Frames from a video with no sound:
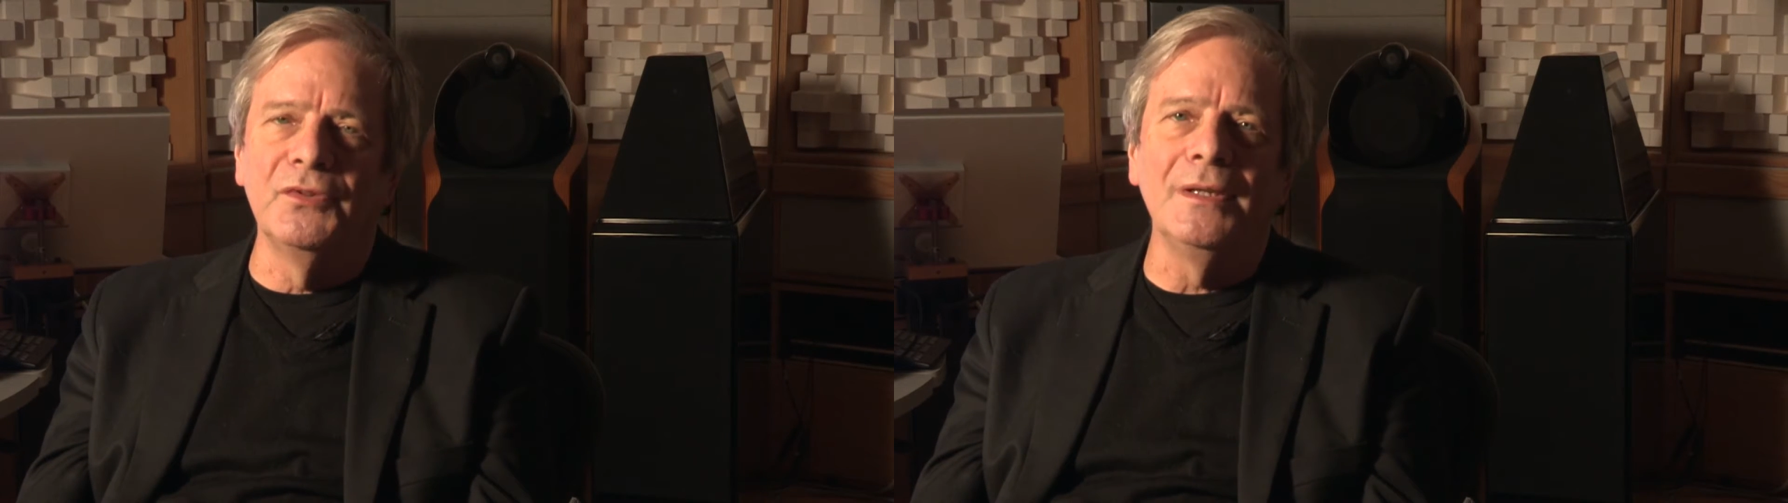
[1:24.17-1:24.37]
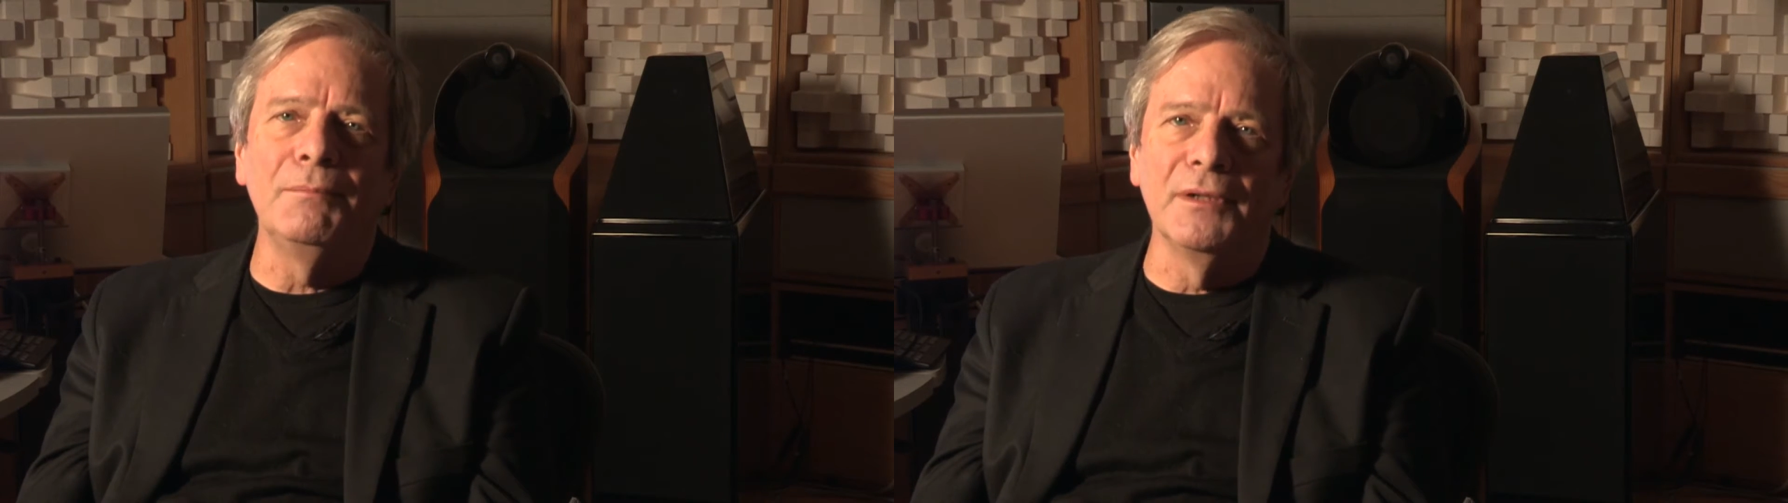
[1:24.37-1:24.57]

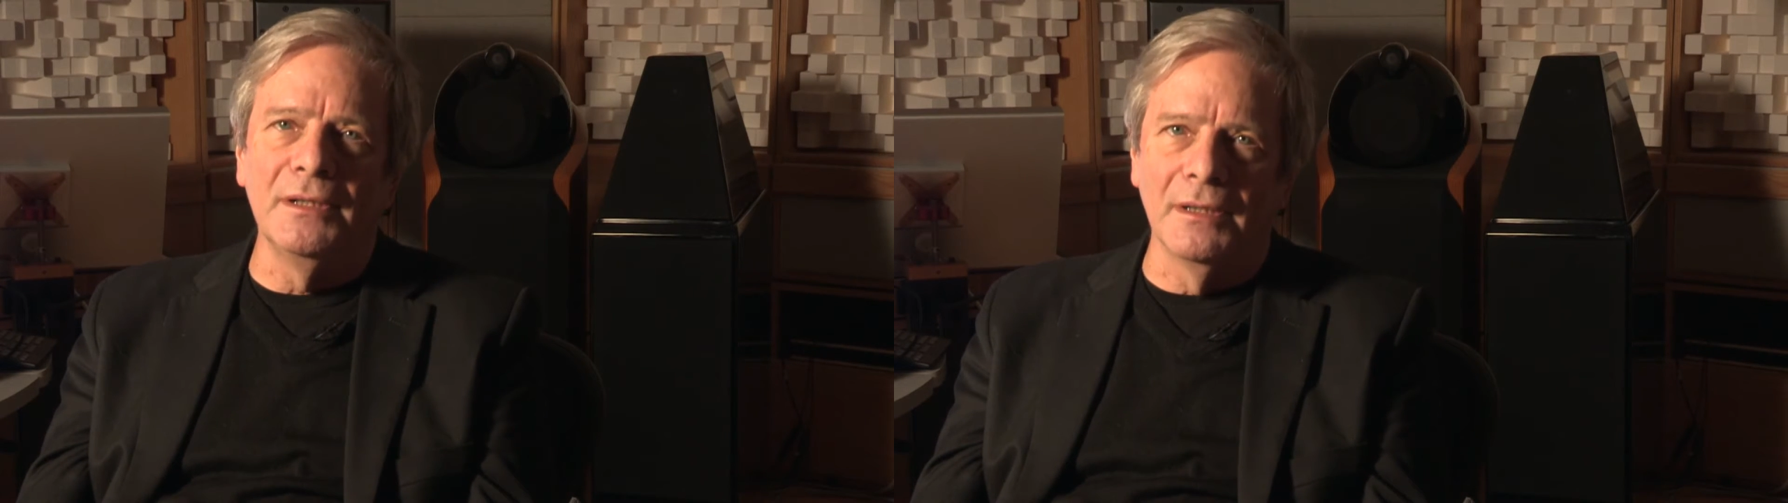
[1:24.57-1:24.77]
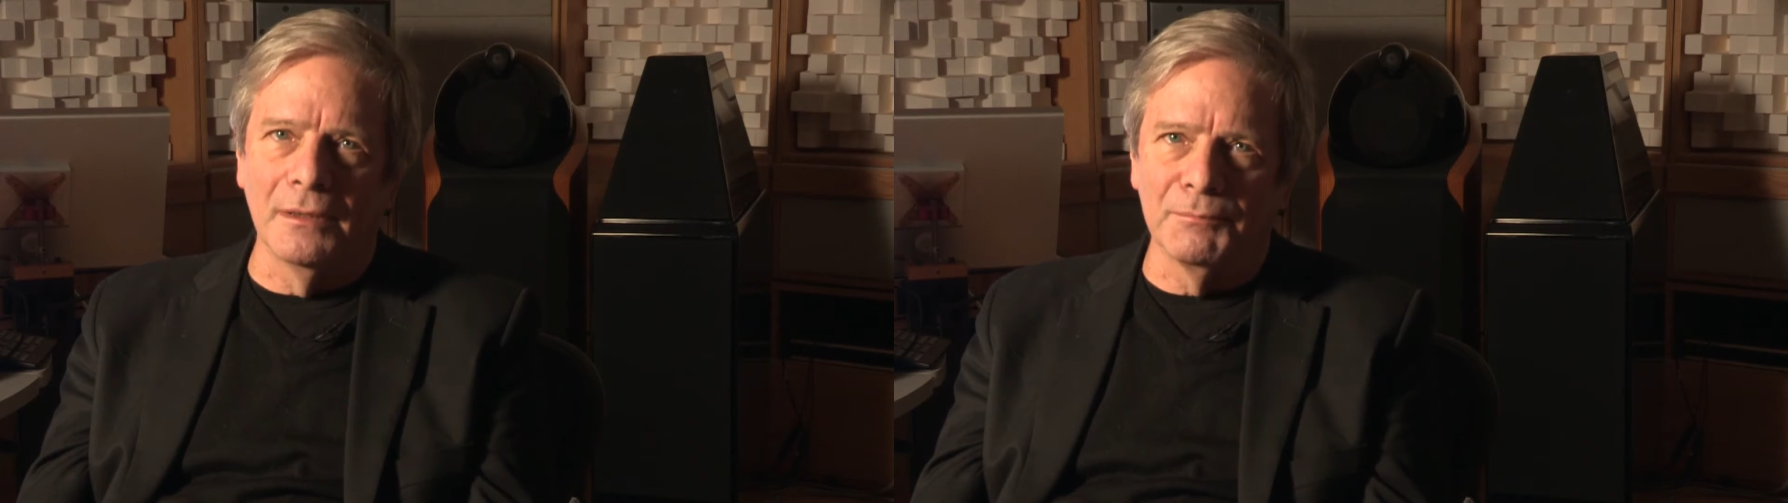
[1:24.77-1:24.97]
deeply
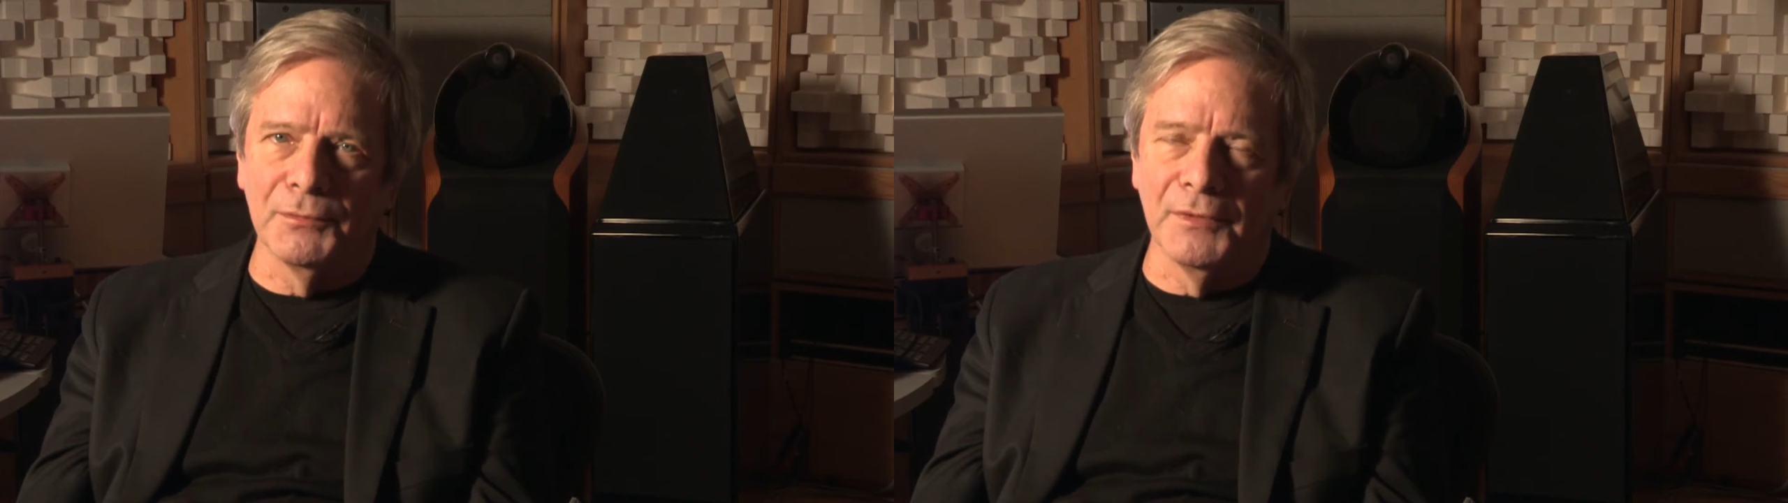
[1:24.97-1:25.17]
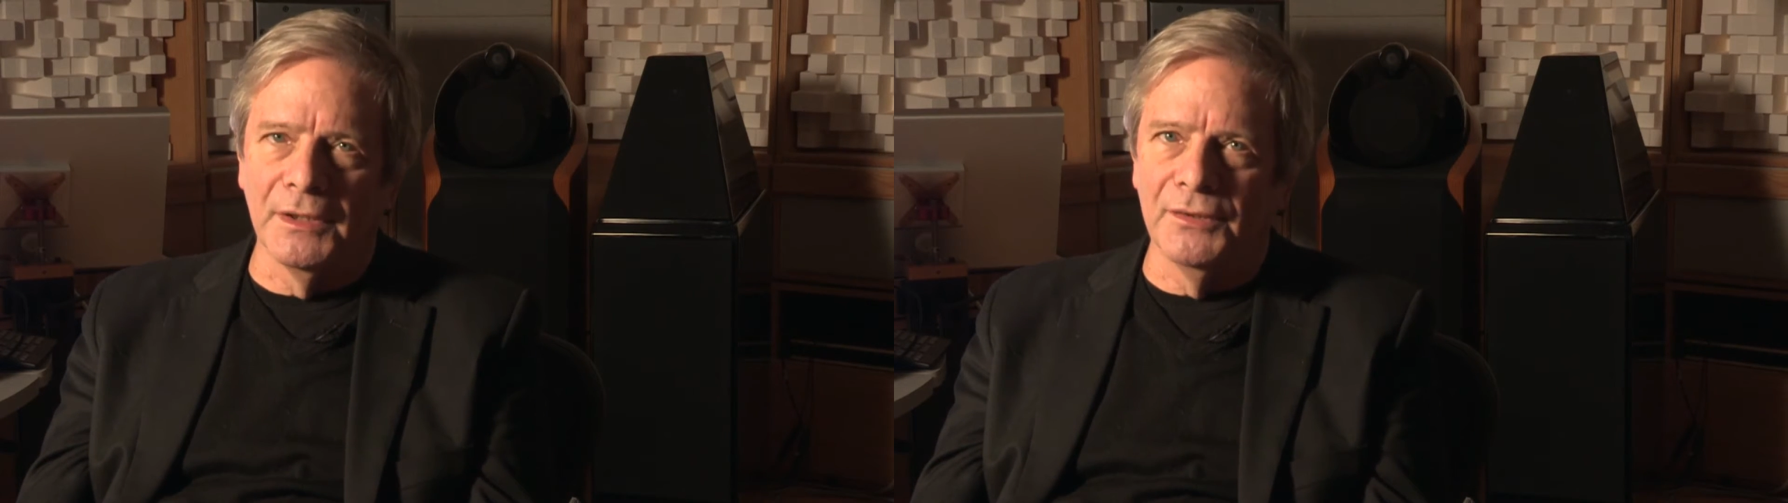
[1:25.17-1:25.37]

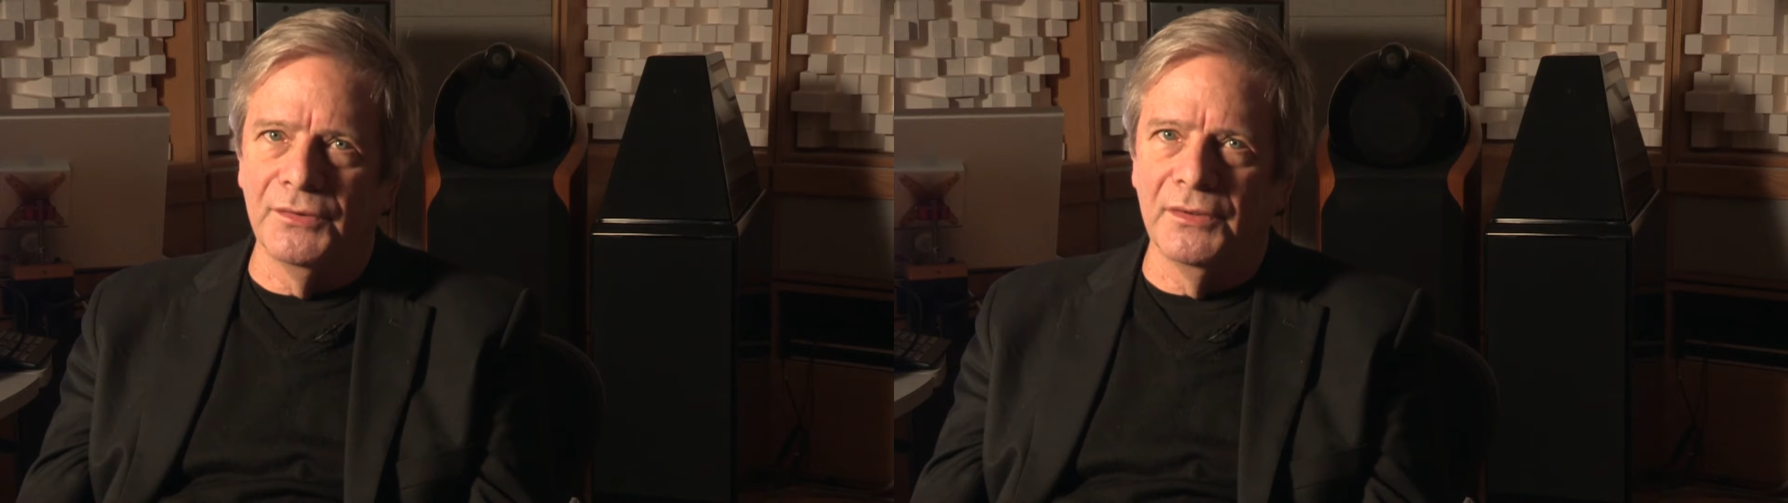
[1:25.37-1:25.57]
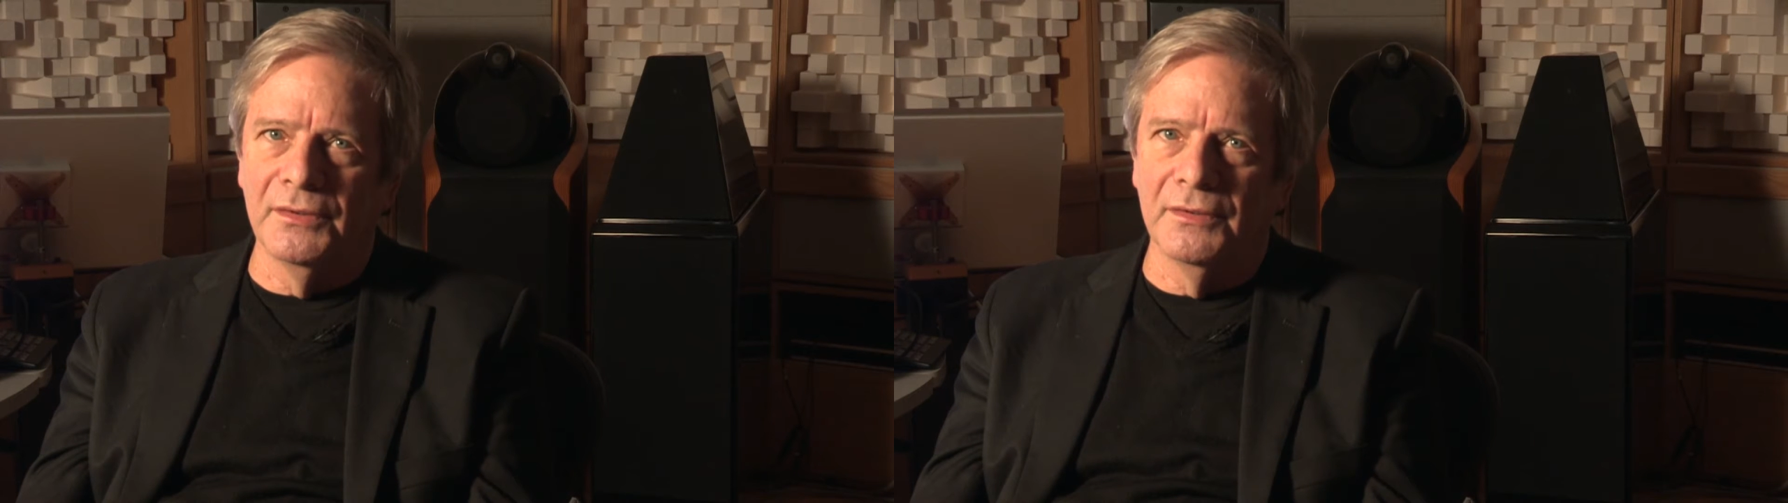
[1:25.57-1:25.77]
compromised